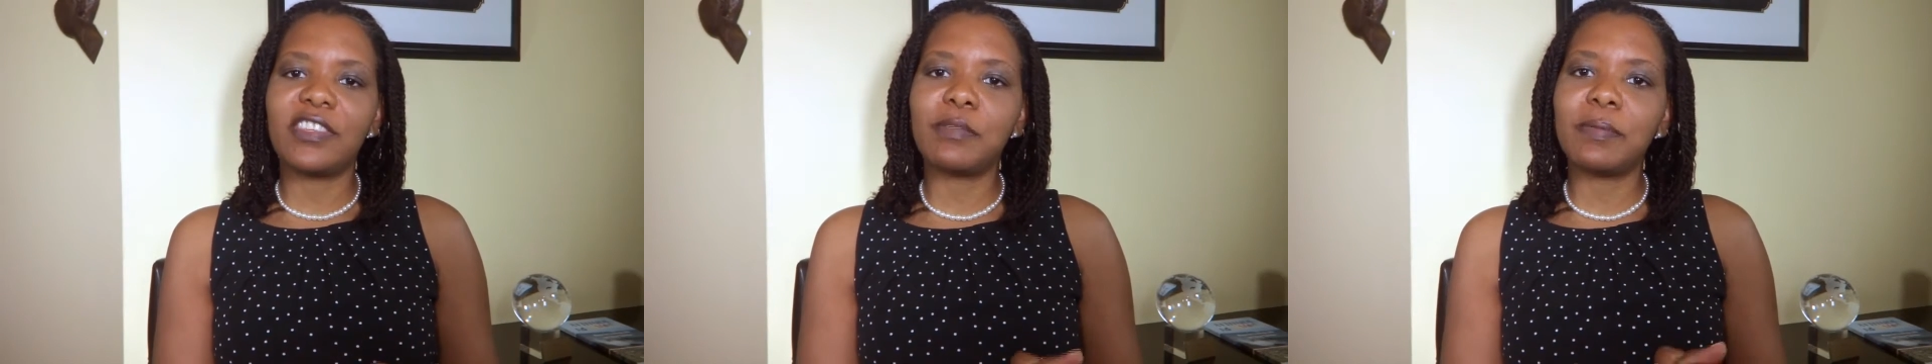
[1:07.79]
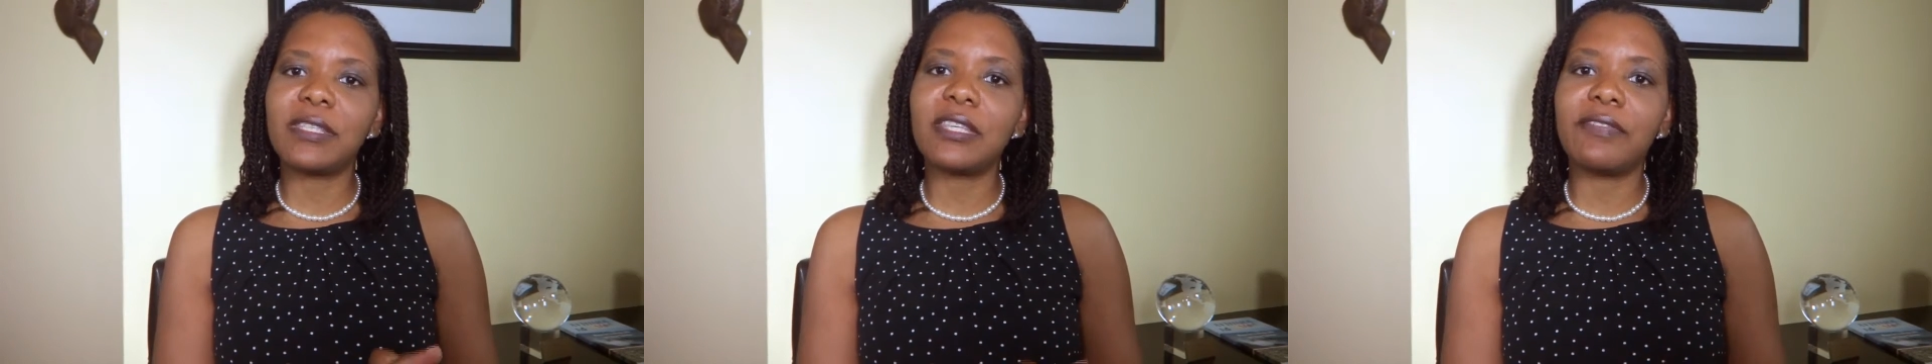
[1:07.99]

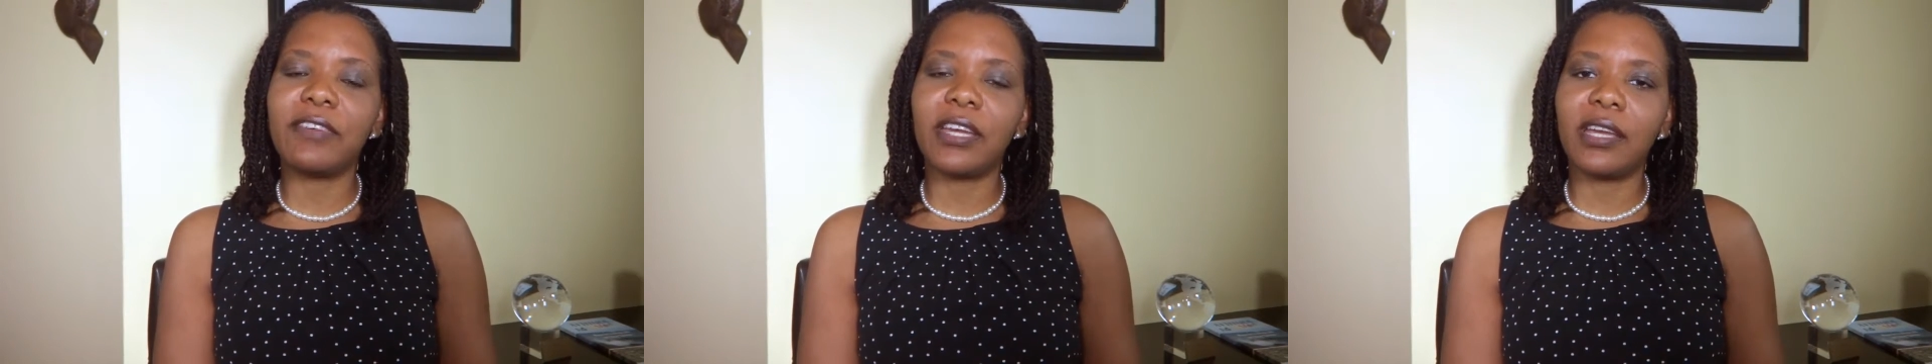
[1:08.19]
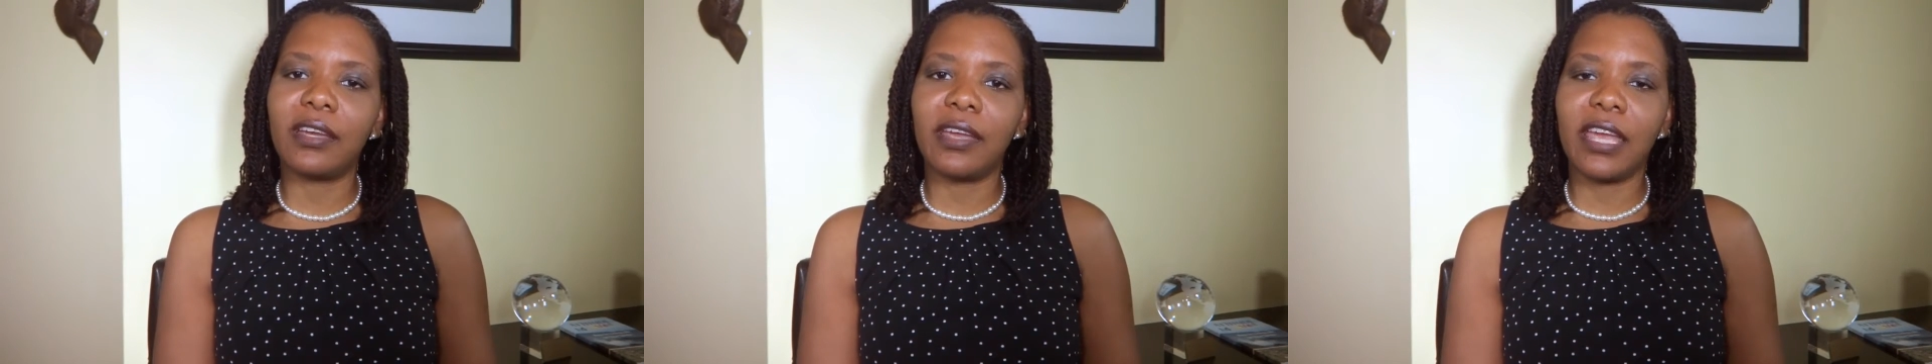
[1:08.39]

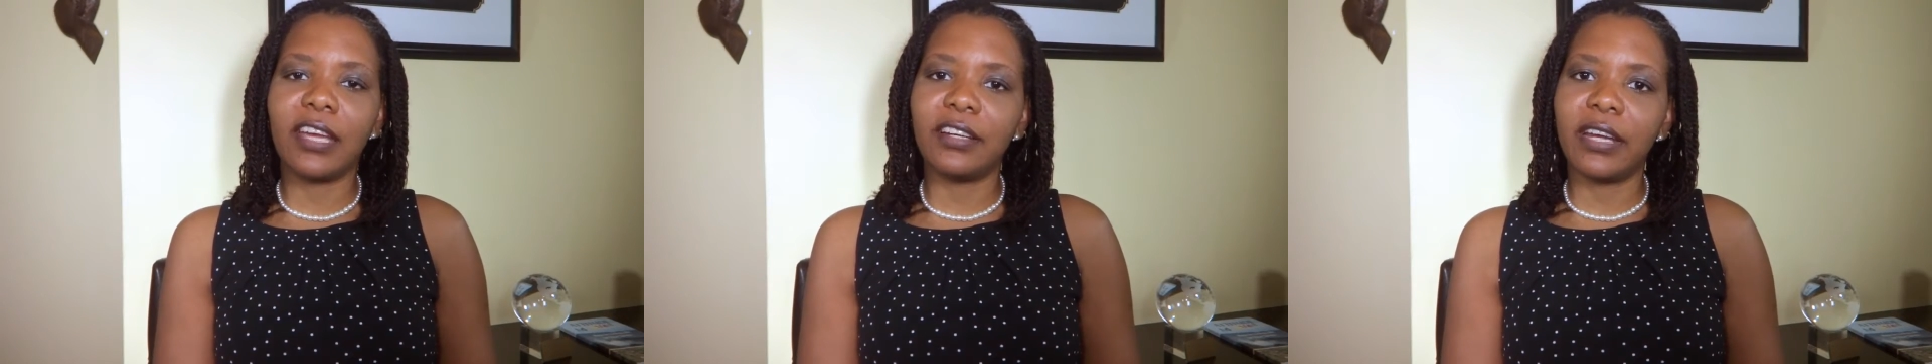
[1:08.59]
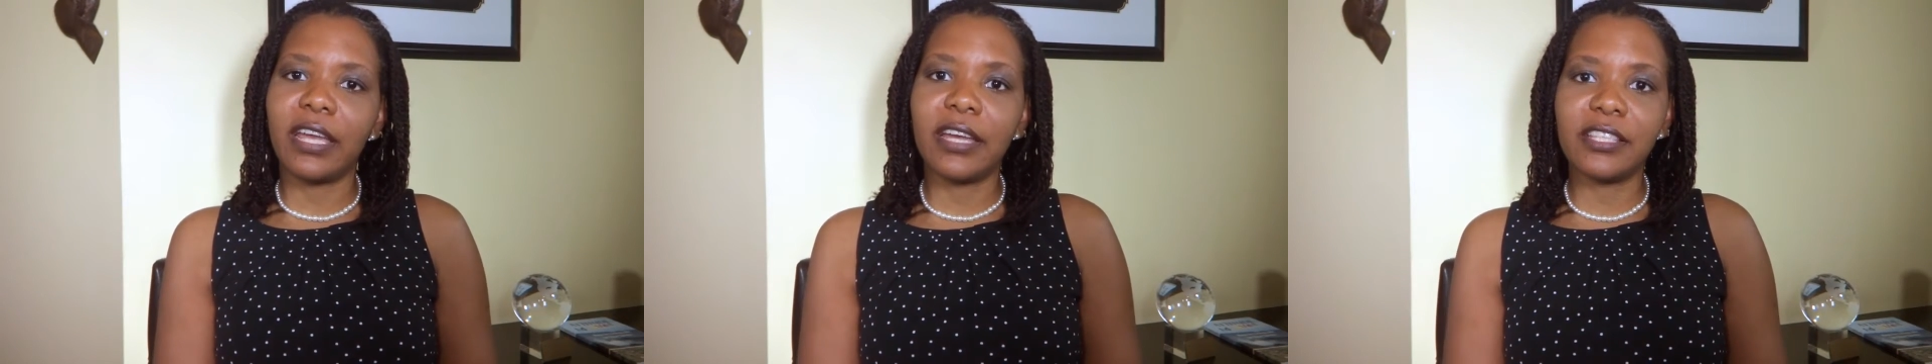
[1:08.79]
specific
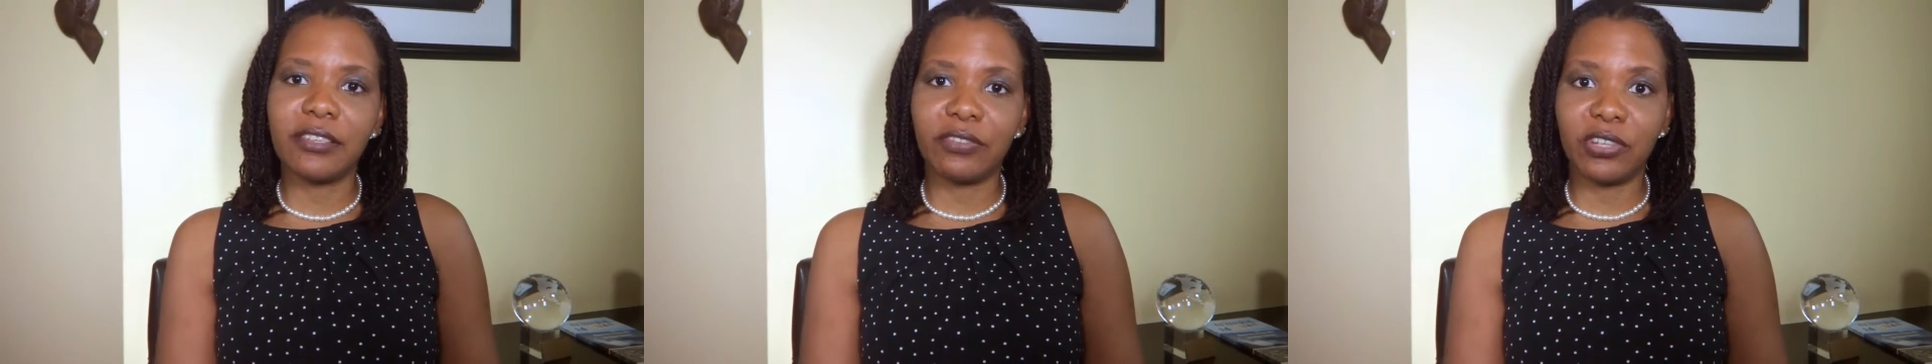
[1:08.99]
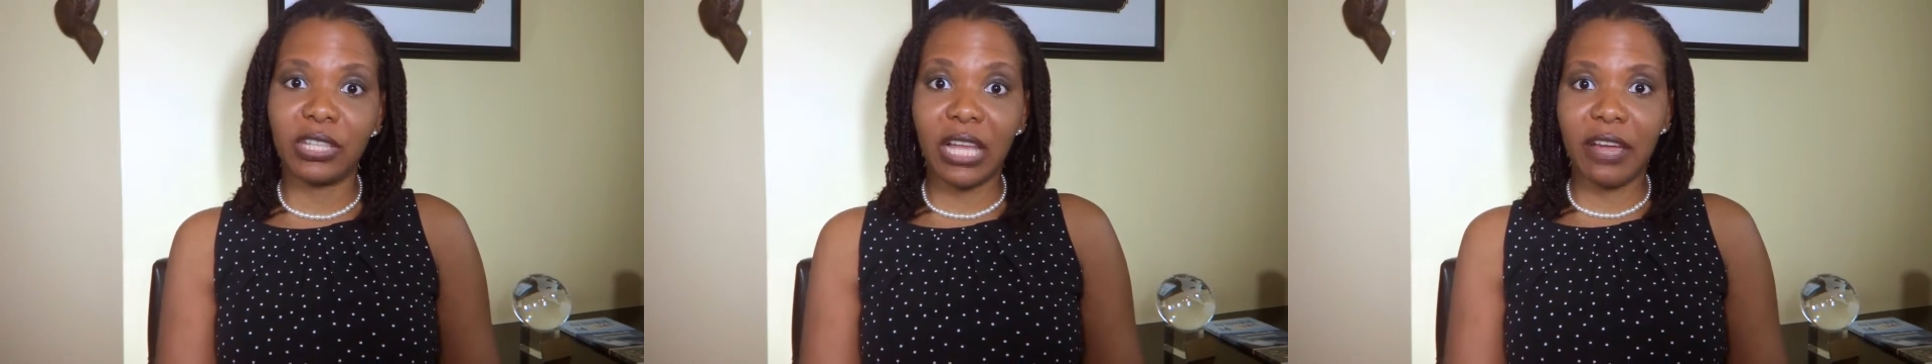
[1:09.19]
areas
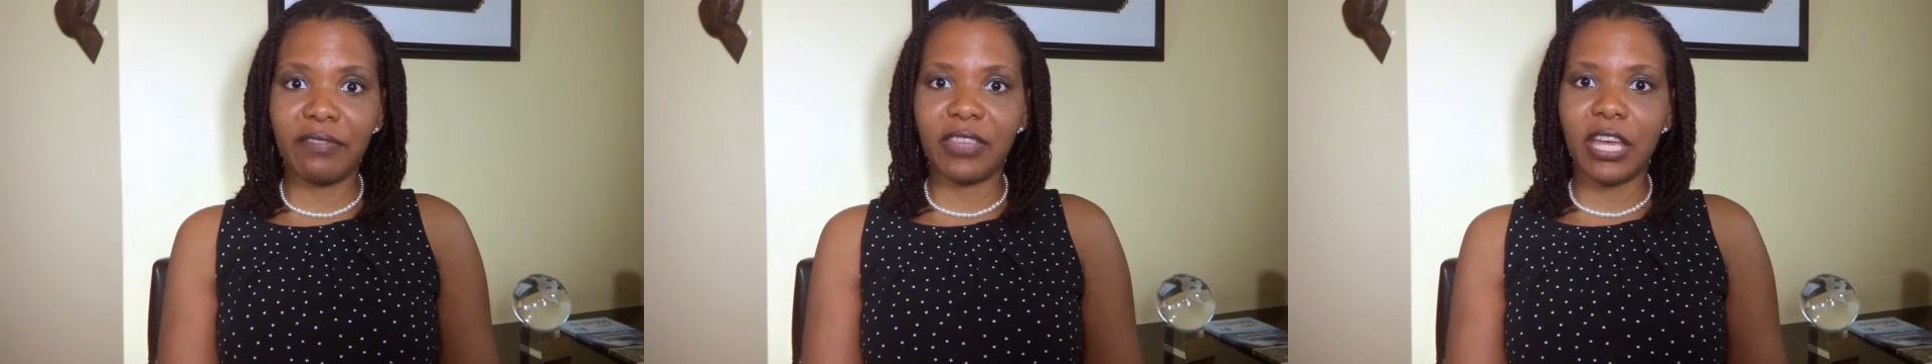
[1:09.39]
of your life